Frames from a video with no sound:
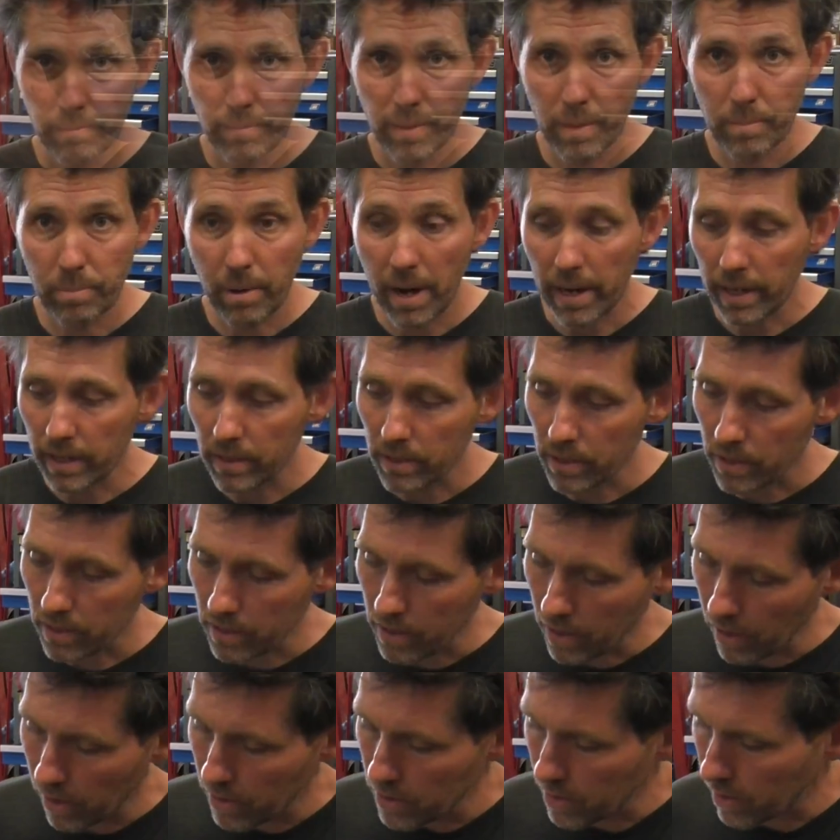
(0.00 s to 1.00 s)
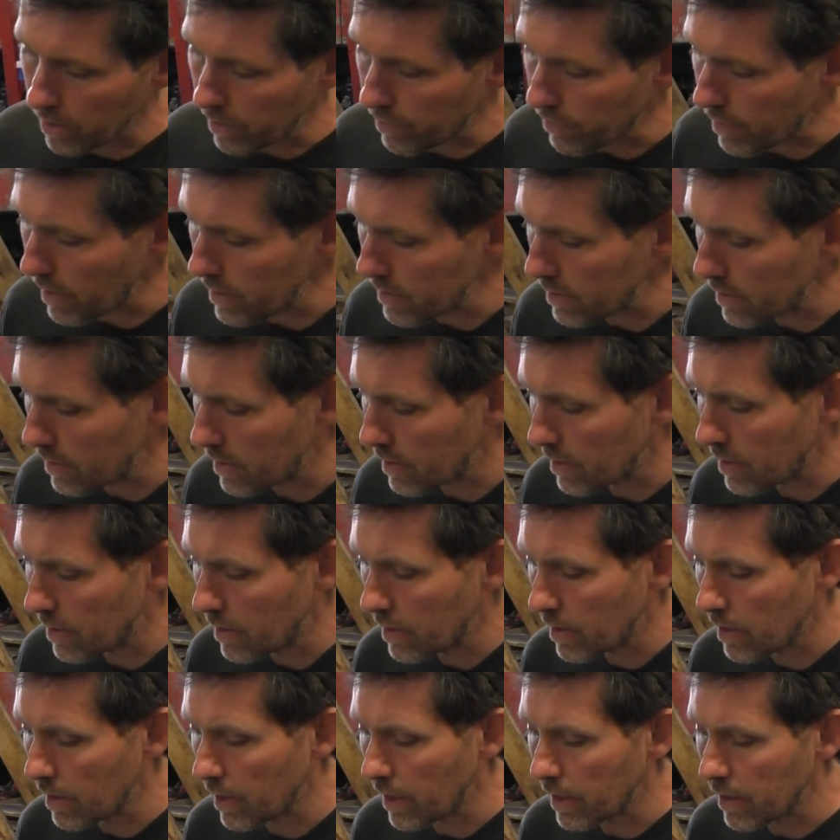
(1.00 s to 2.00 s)
The bracket just goes on the front
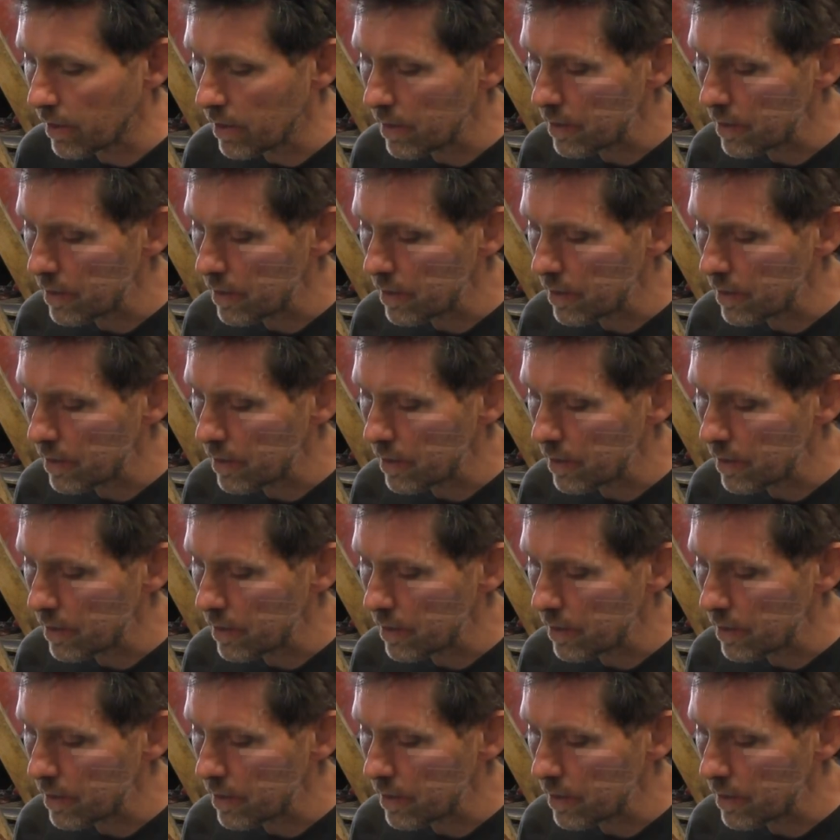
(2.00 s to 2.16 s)
like